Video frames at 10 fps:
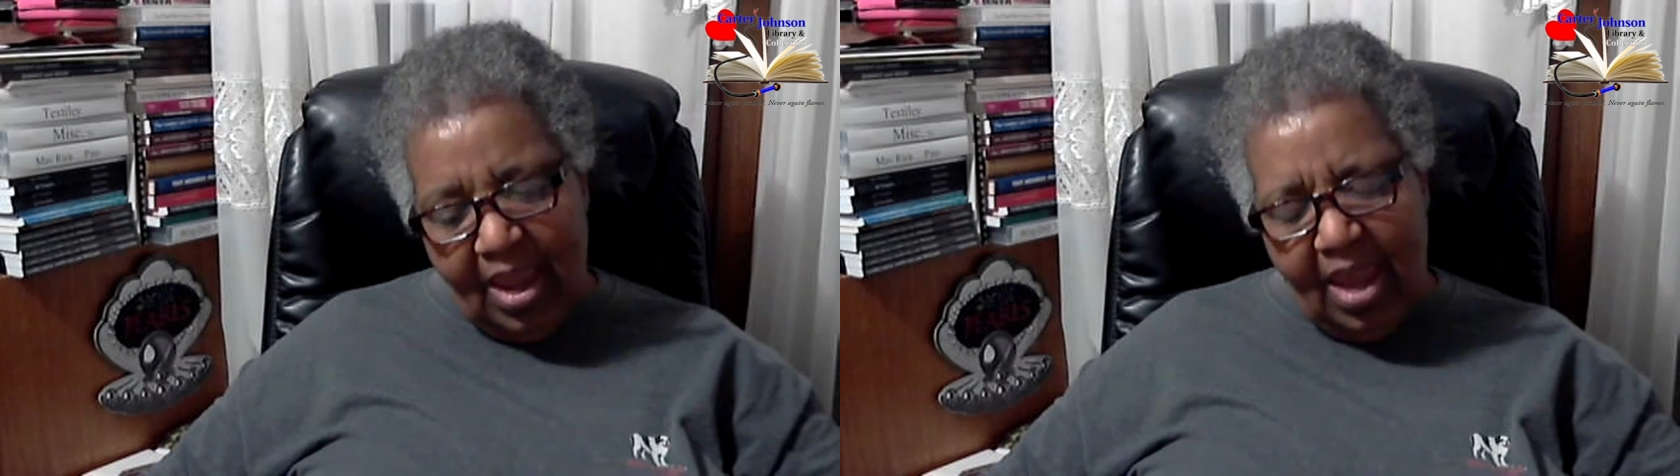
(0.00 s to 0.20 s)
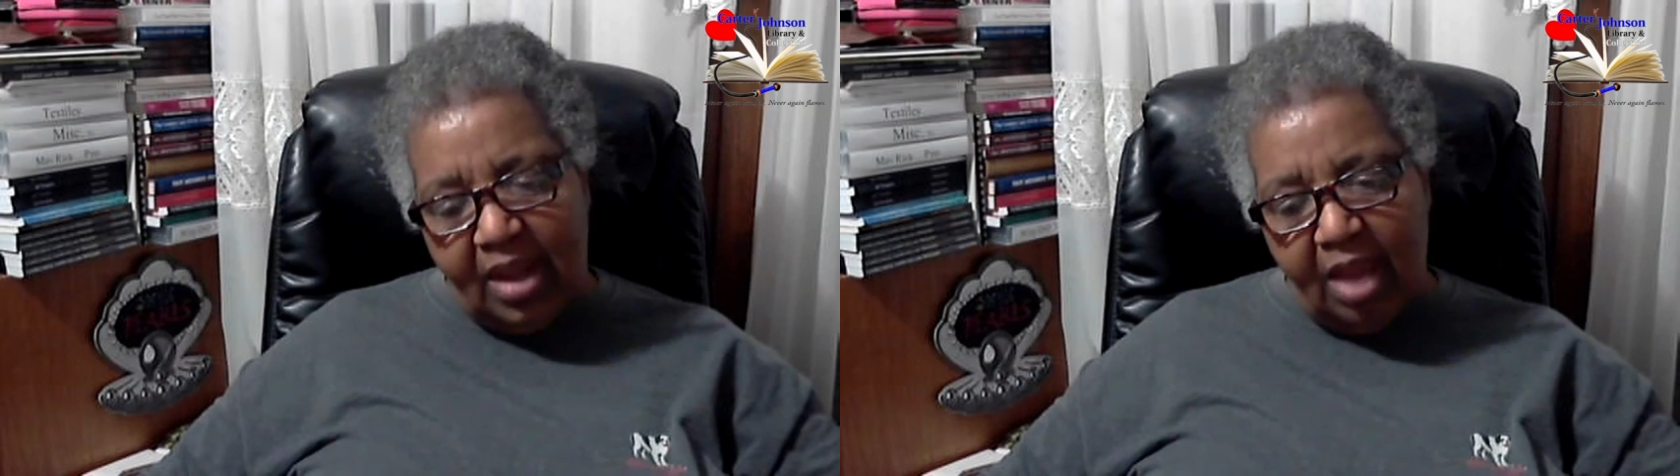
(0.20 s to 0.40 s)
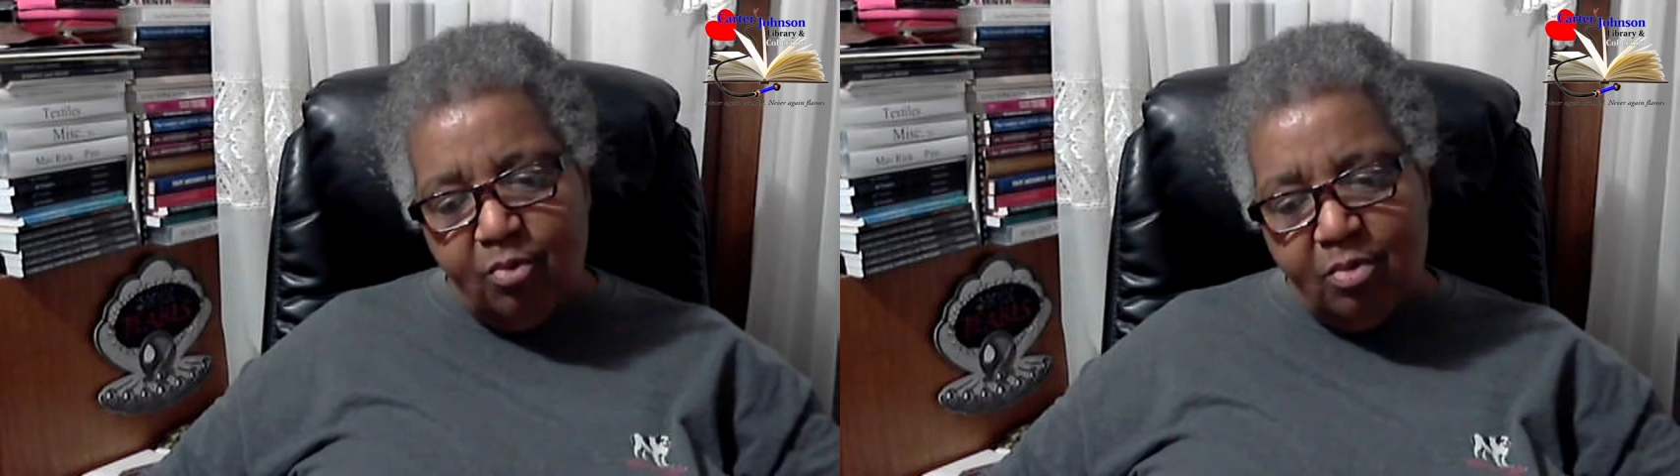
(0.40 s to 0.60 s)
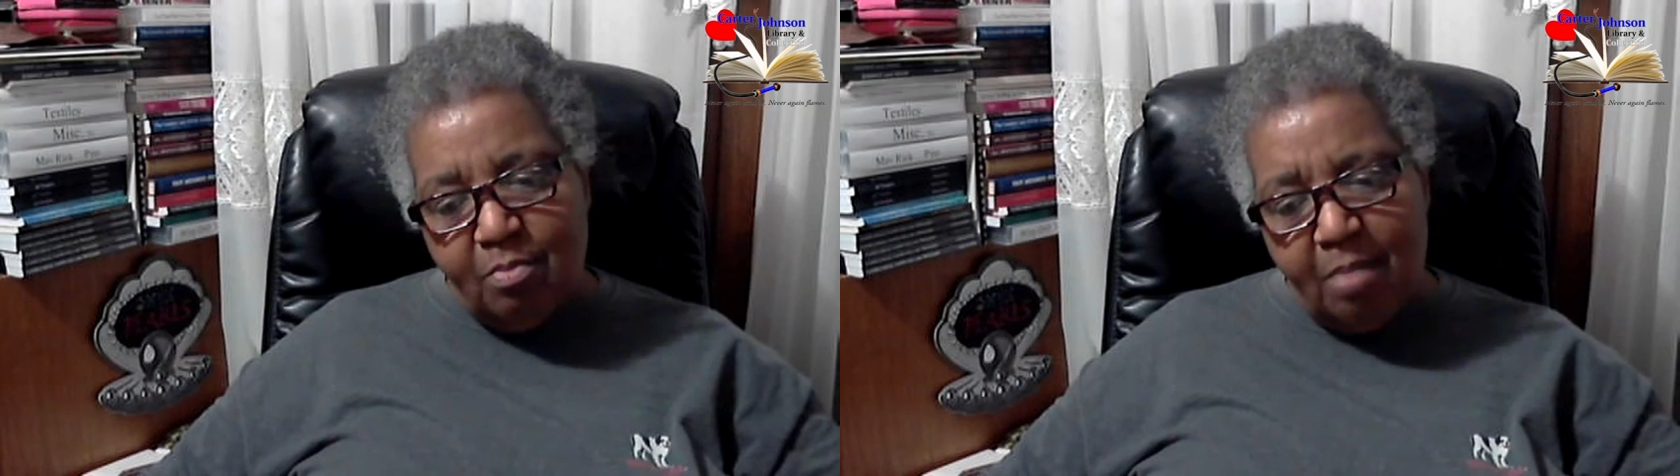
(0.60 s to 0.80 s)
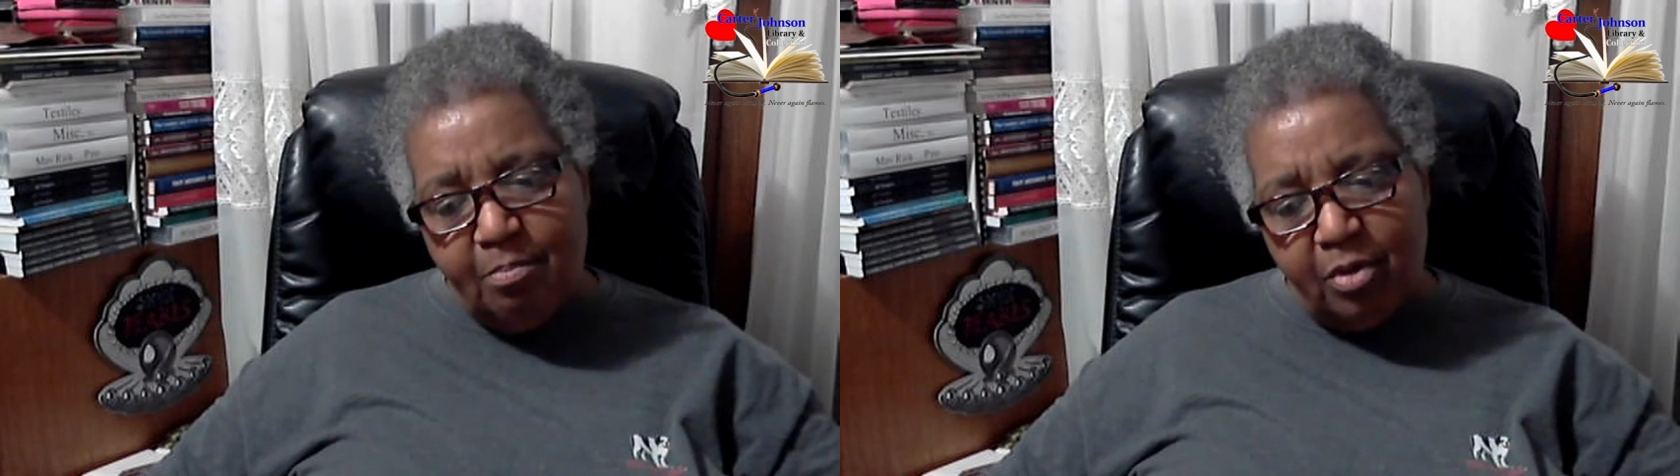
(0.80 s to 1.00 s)
And I
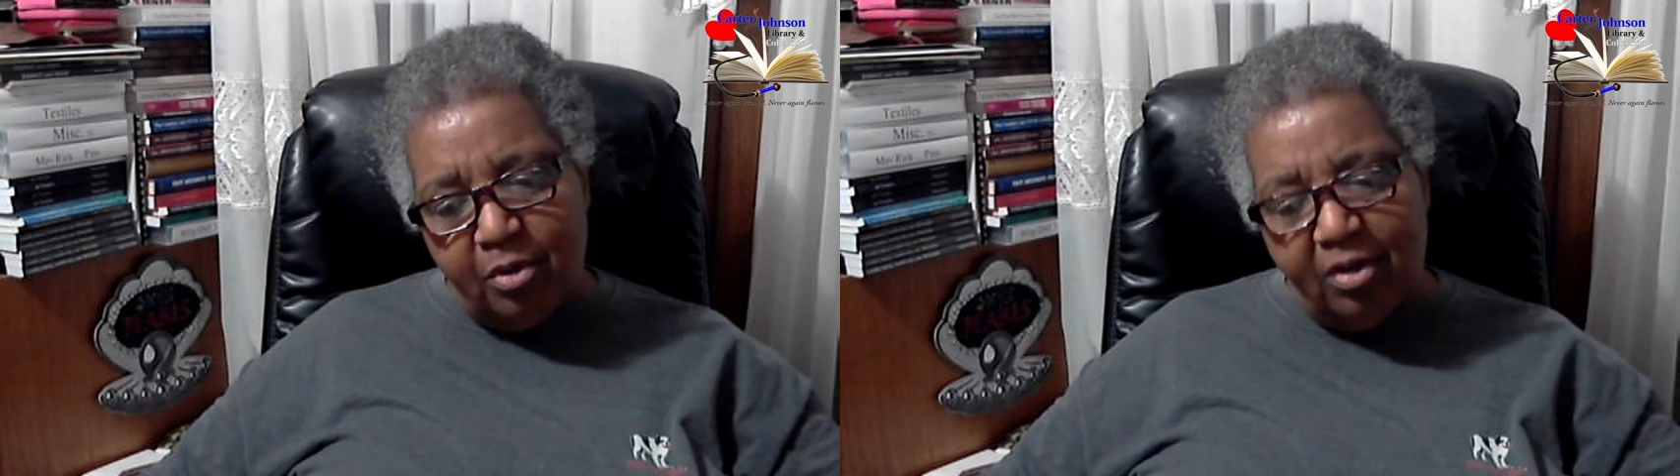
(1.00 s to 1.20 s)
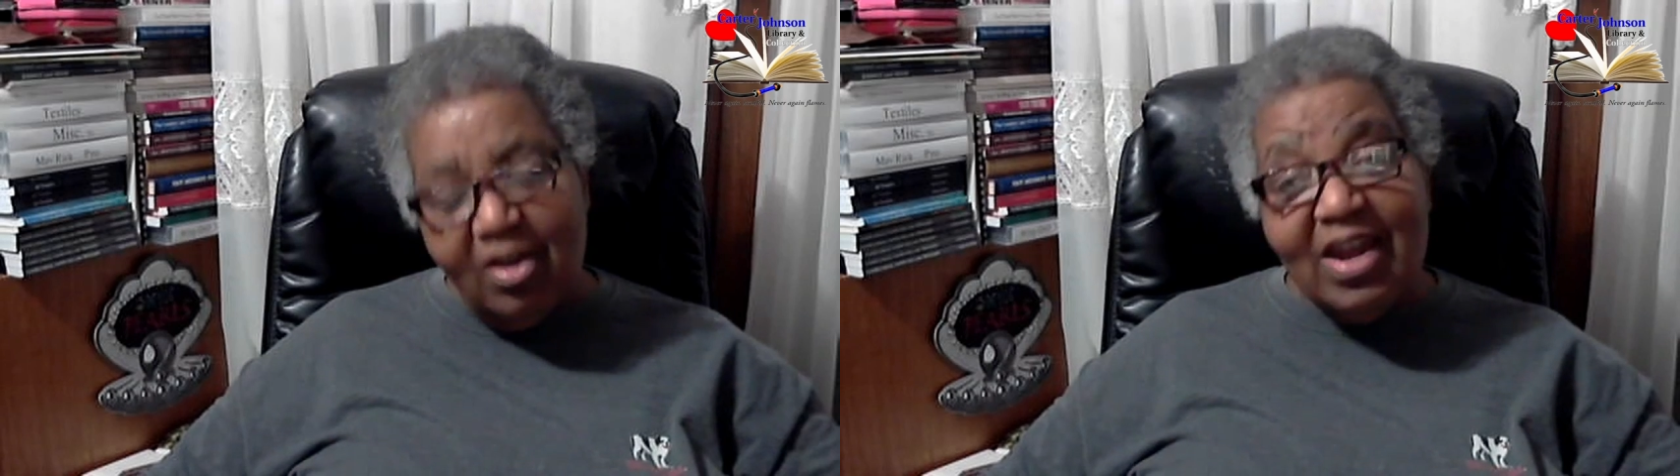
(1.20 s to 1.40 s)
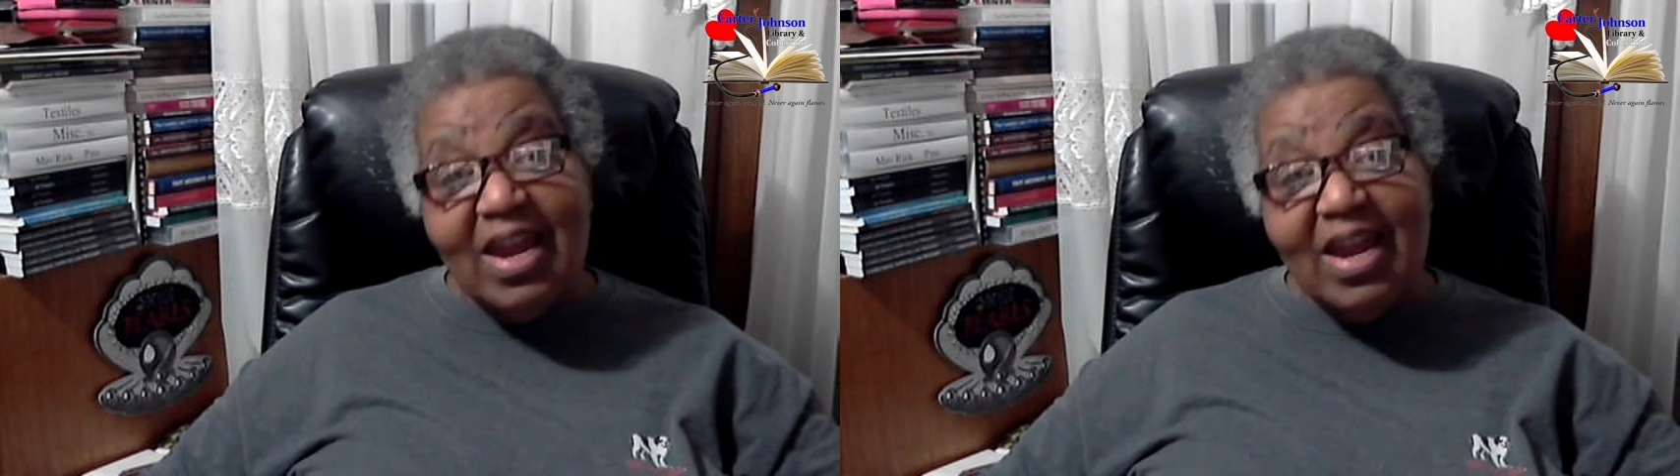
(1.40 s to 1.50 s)
remember